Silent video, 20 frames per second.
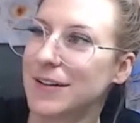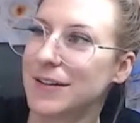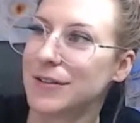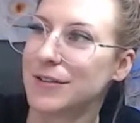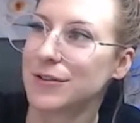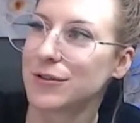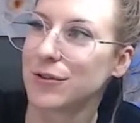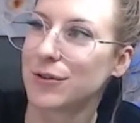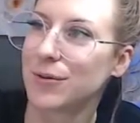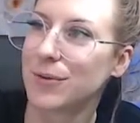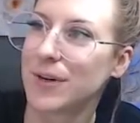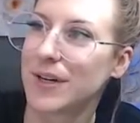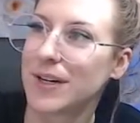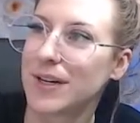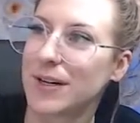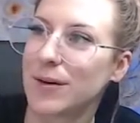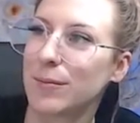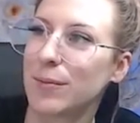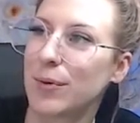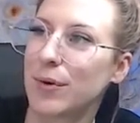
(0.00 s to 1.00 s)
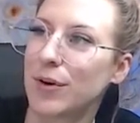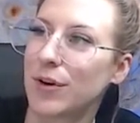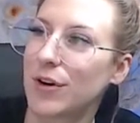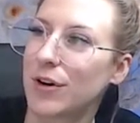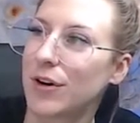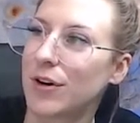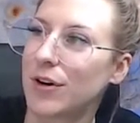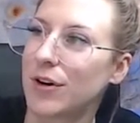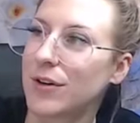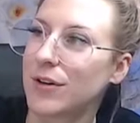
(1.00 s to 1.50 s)
so we can
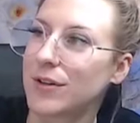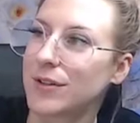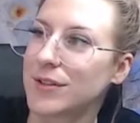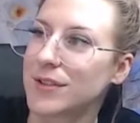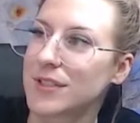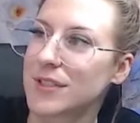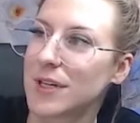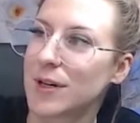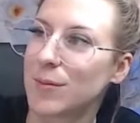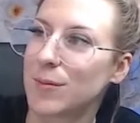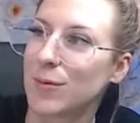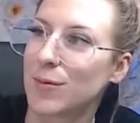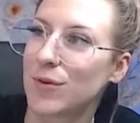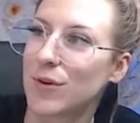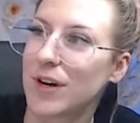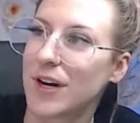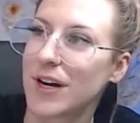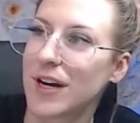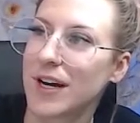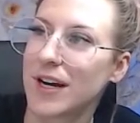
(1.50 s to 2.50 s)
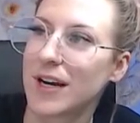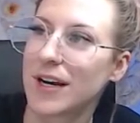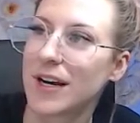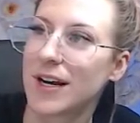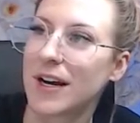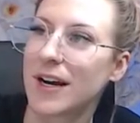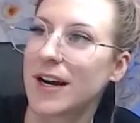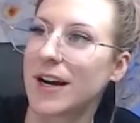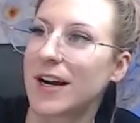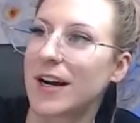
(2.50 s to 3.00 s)
pull some white
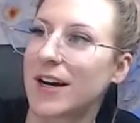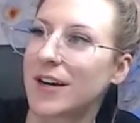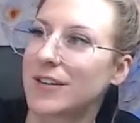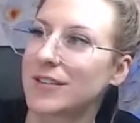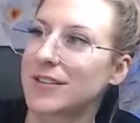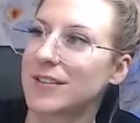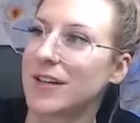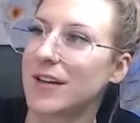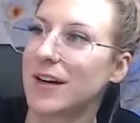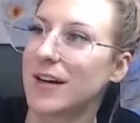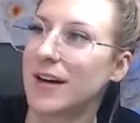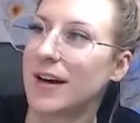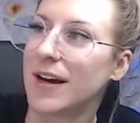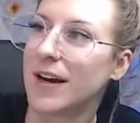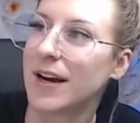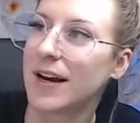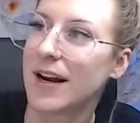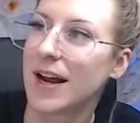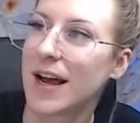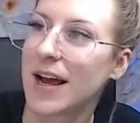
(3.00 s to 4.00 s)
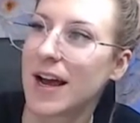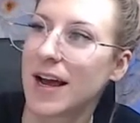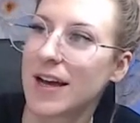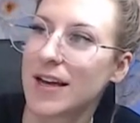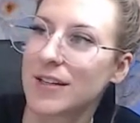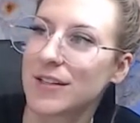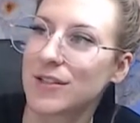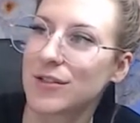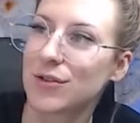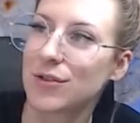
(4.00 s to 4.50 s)
hairs, and
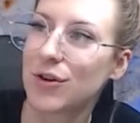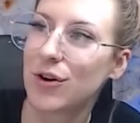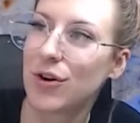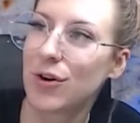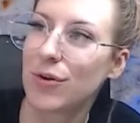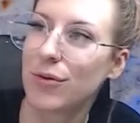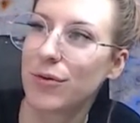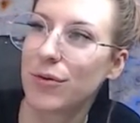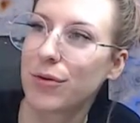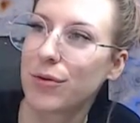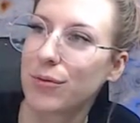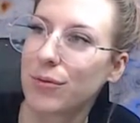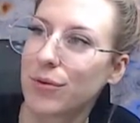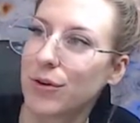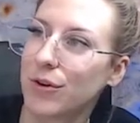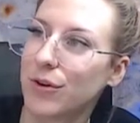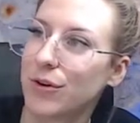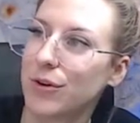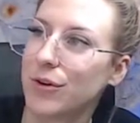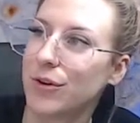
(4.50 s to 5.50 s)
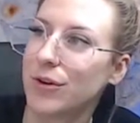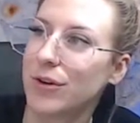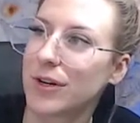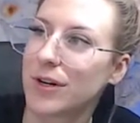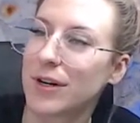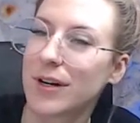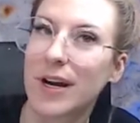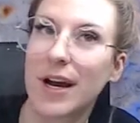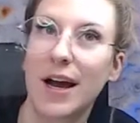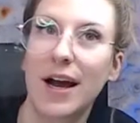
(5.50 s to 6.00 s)
as you go through, you're
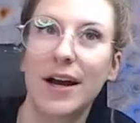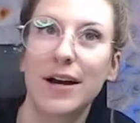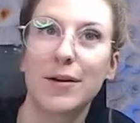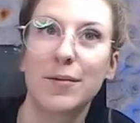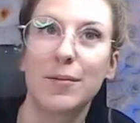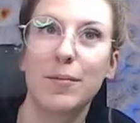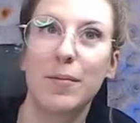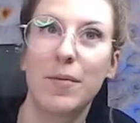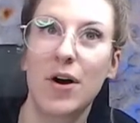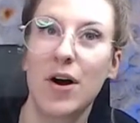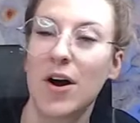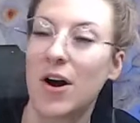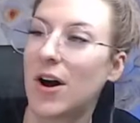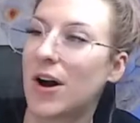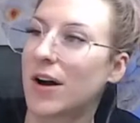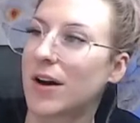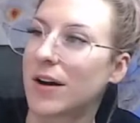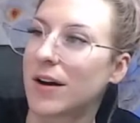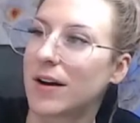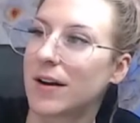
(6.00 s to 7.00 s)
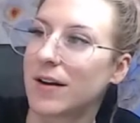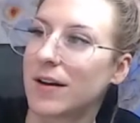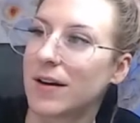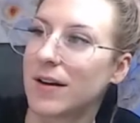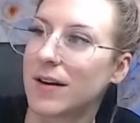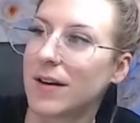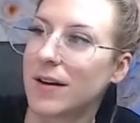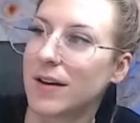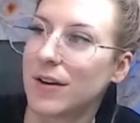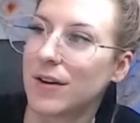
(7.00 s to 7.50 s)
going to kind of mock
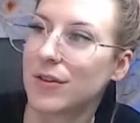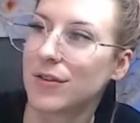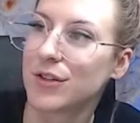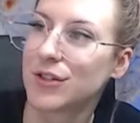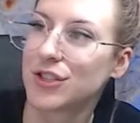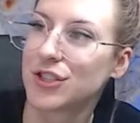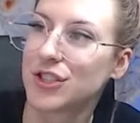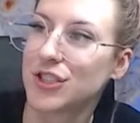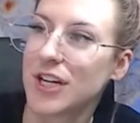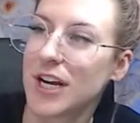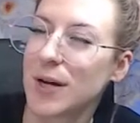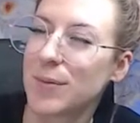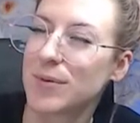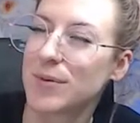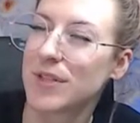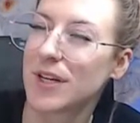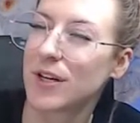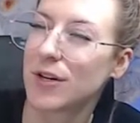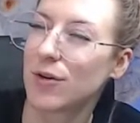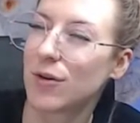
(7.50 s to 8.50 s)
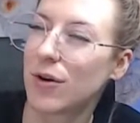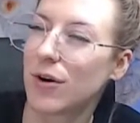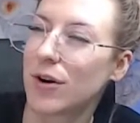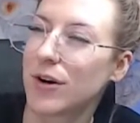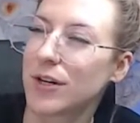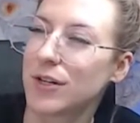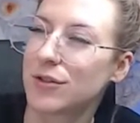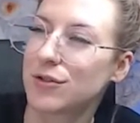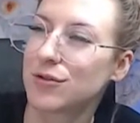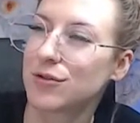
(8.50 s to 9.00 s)
the shapes that you
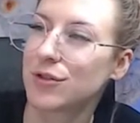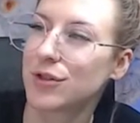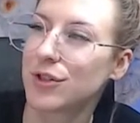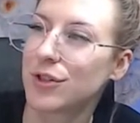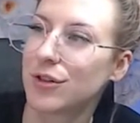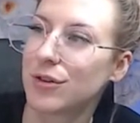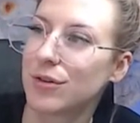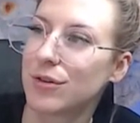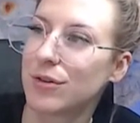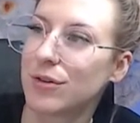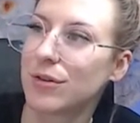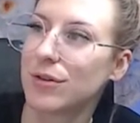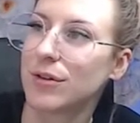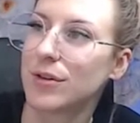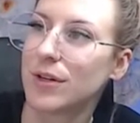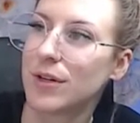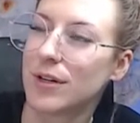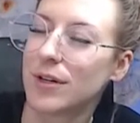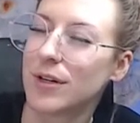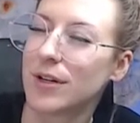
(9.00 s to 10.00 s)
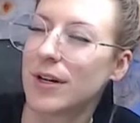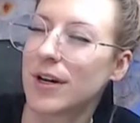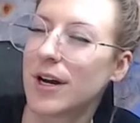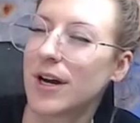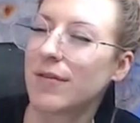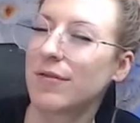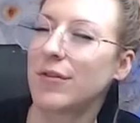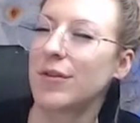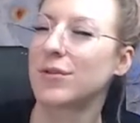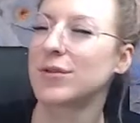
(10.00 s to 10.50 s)
already drew
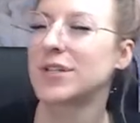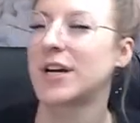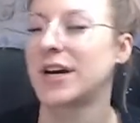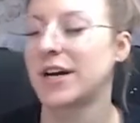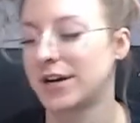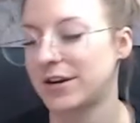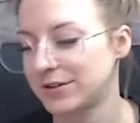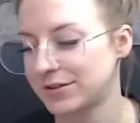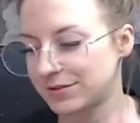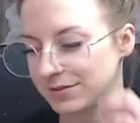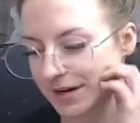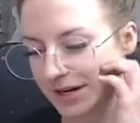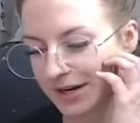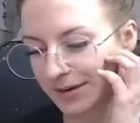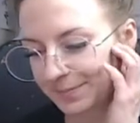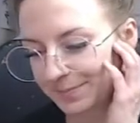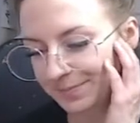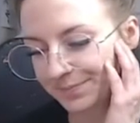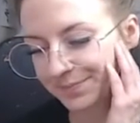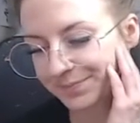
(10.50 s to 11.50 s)
of those hairs, right?